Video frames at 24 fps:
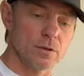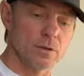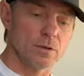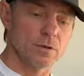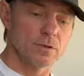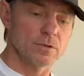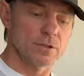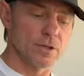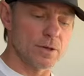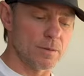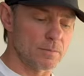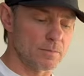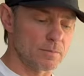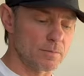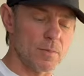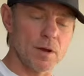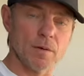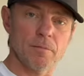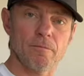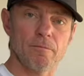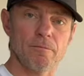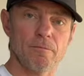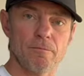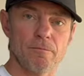Some
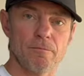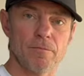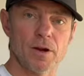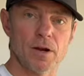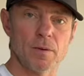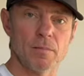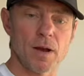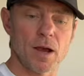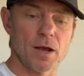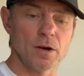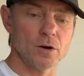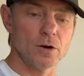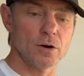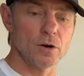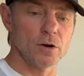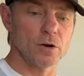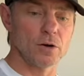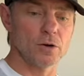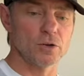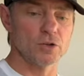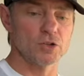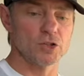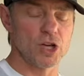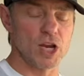very
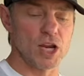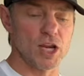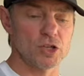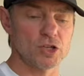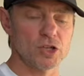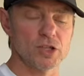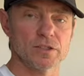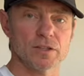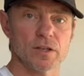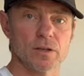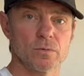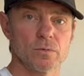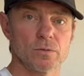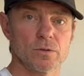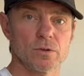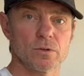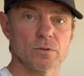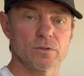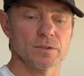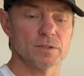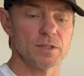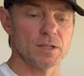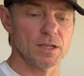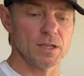minor changes that you'll
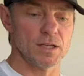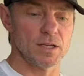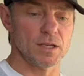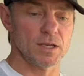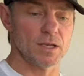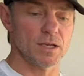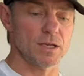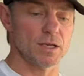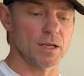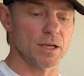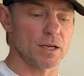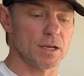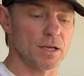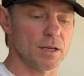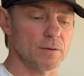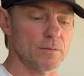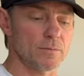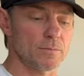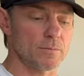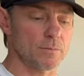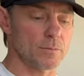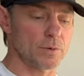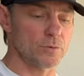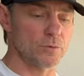see
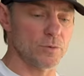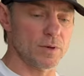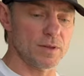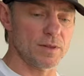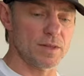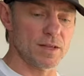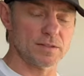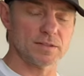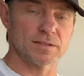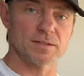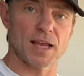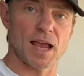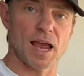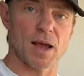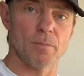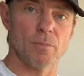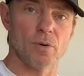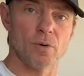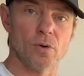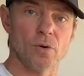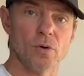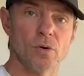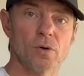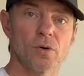between this
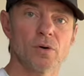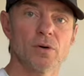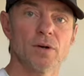sample